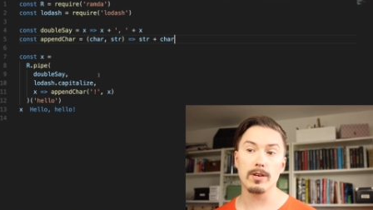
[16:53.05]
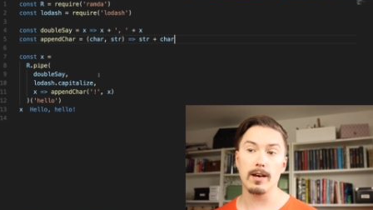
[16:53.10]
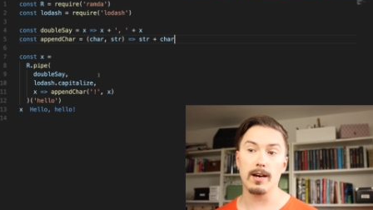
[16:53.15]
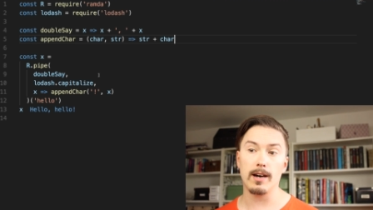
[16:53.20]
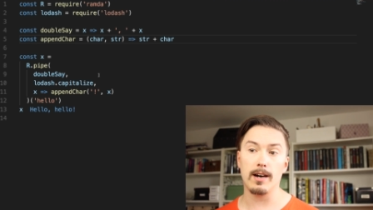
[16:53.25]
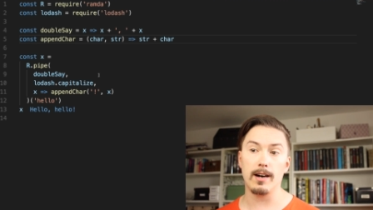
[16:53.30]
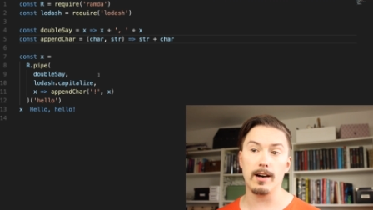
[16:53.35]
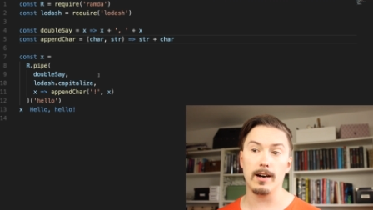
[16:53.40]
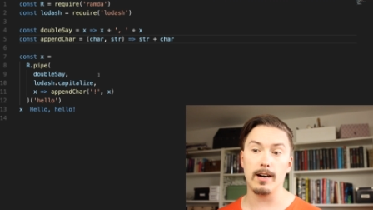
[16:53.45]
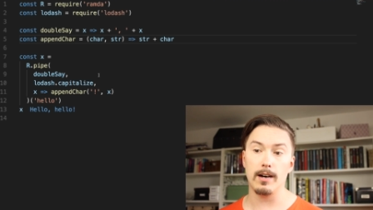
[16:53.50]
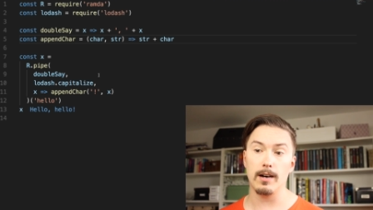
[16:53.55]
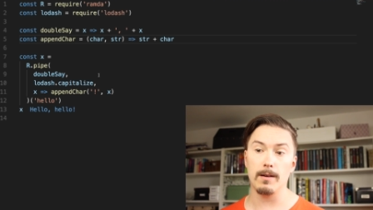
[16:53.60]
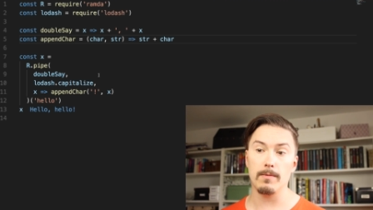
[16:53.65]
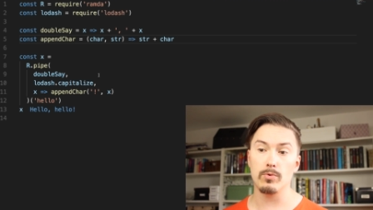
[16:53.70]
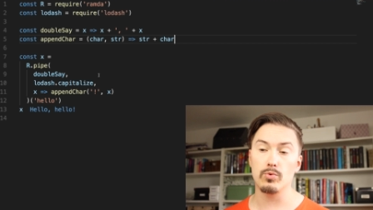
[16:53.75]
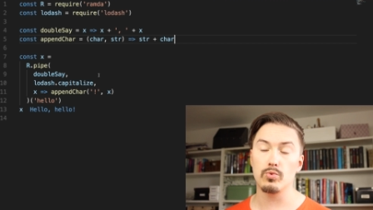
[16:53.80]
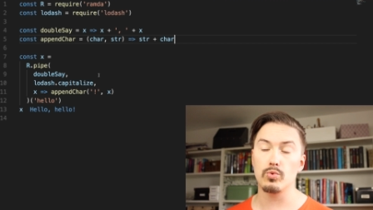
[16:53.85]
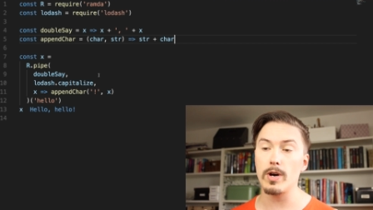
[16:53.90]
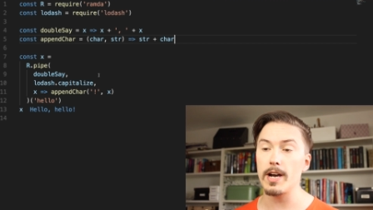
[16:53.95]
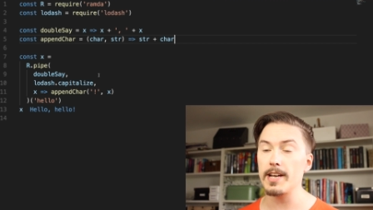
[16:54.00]

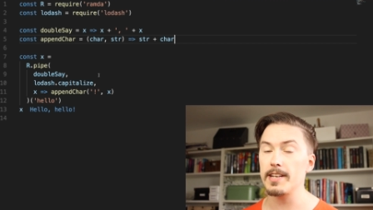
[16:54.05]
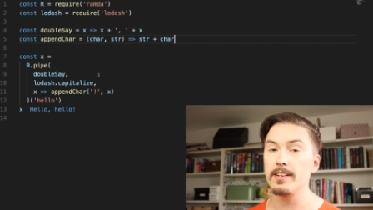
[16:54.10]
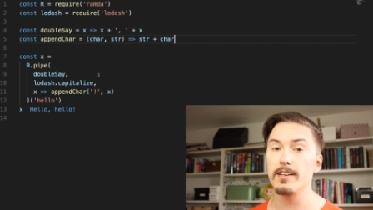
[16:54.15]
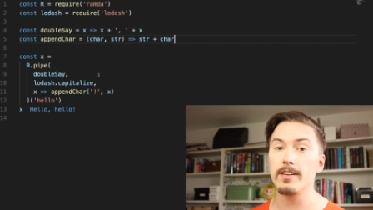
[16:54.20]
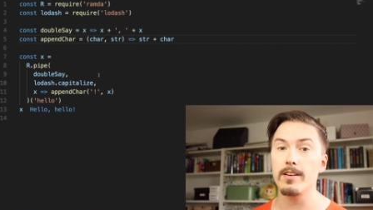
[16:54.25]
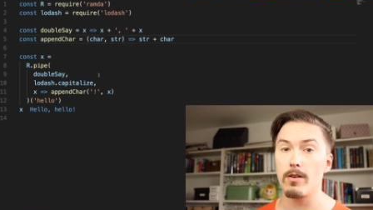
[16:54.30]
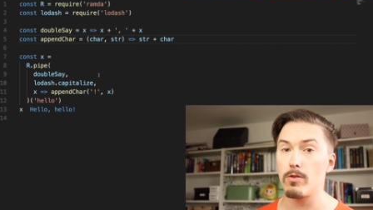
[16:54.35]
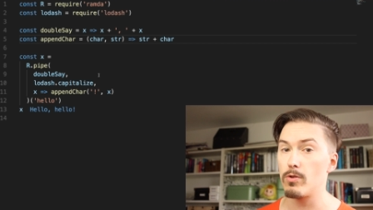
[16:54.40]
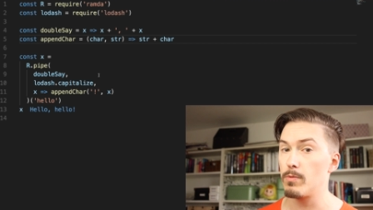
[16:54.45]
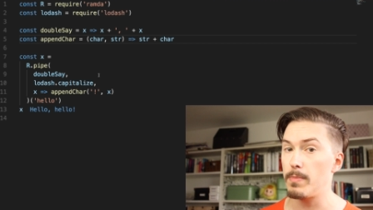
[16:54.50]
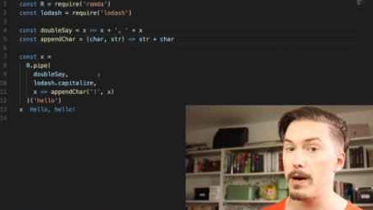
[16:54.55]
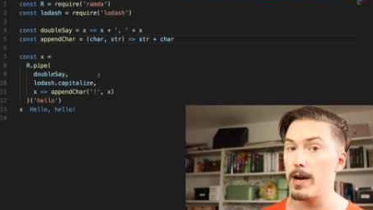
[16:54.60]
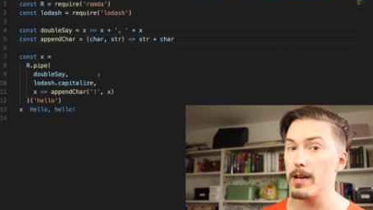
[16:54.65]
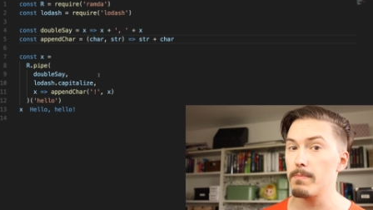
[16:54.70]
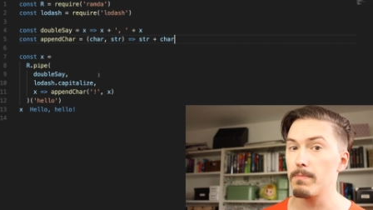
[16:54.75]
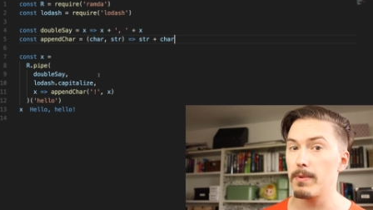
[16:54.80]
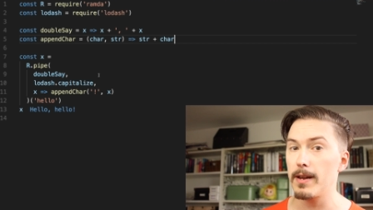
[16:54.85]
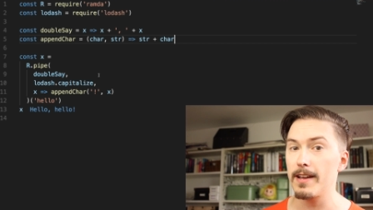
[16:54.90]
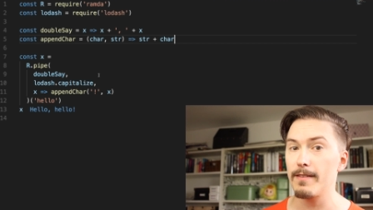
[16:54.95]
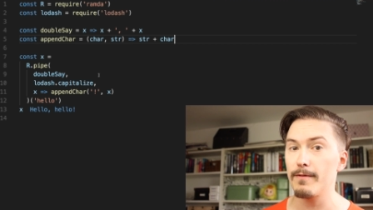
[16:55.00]
writing our
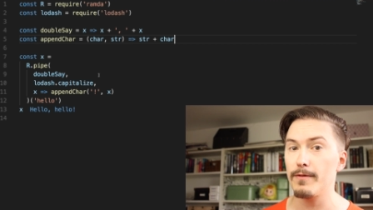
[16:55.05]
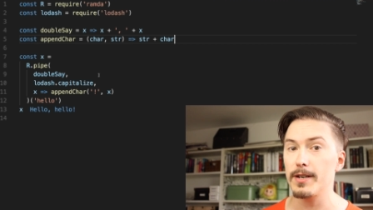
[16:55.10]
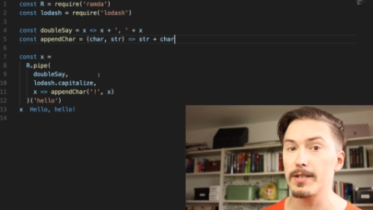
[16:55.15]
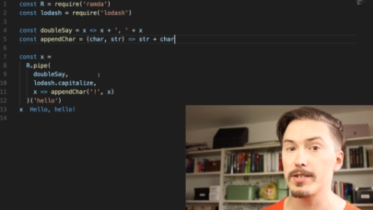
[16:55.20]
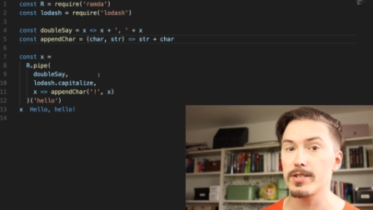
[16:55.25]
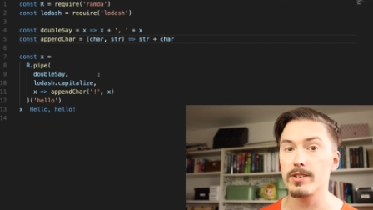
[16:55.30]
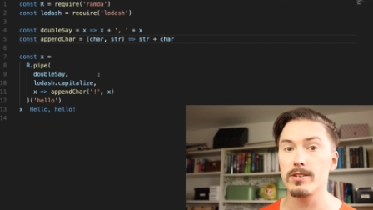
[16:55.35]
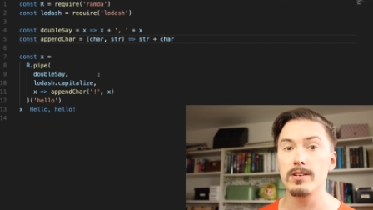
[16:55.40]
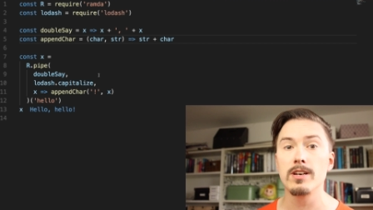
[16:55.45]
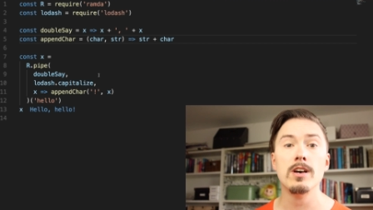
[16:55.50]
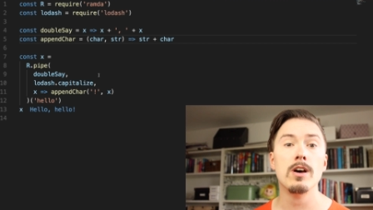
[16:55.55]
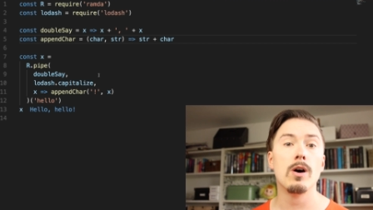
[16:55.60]
pipeline function